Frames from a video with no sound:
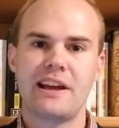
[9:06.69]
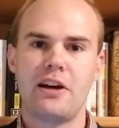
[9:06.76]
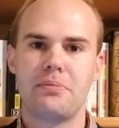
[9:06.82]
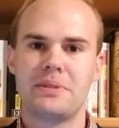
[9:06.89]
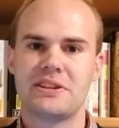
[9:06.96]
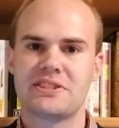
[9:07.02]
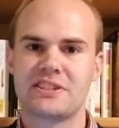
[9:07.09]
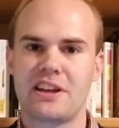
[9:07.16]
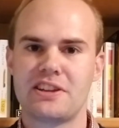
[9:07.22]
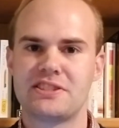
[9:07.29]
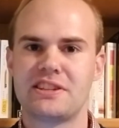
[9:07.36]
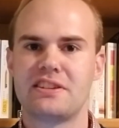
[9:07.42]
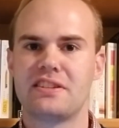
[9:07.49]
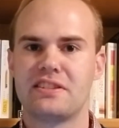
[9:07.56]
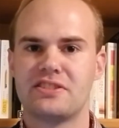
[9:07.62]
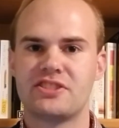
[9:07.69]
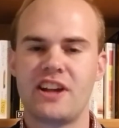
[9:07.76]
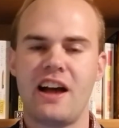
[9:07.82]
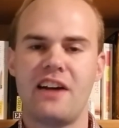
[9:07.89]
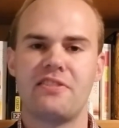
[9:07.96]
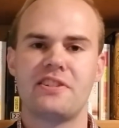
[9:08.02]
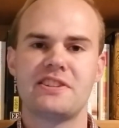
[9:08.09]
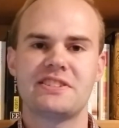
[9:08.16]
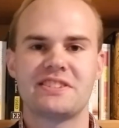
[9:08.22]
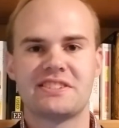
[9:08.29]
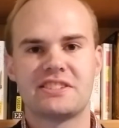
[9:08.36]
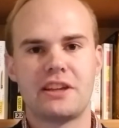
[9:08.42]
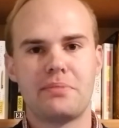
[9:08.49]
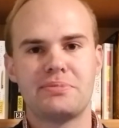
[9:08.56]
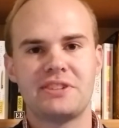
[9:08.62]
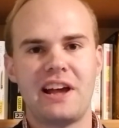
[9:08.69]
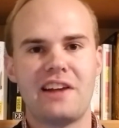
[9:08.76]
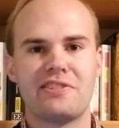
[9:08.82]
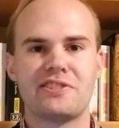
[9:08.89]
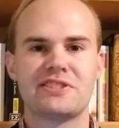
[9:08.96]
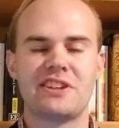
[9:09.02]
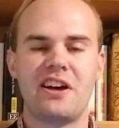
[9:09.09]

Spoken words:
I'll be discussing the genres and subgenres